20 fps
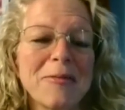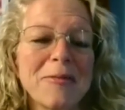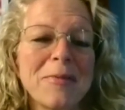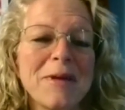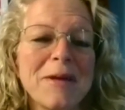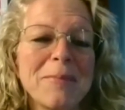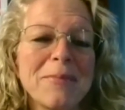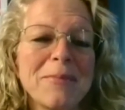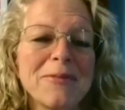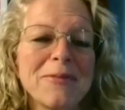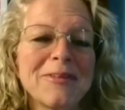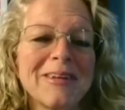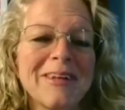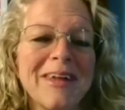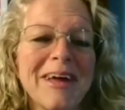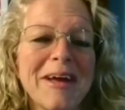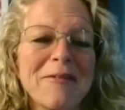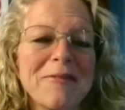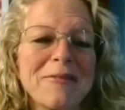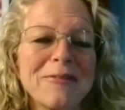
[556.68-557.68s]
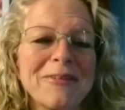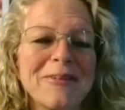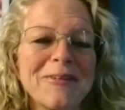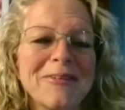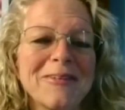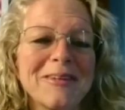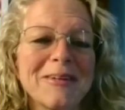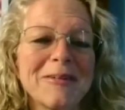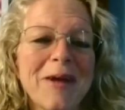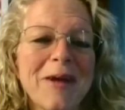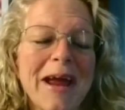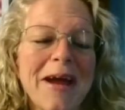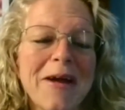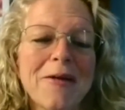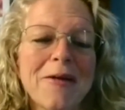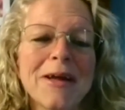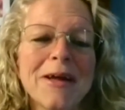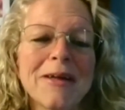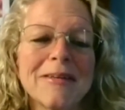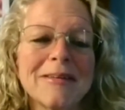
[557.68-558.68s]
that's people's life. Those are
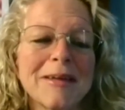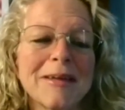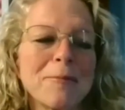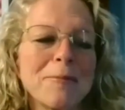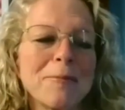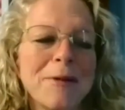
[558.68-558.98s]
areas that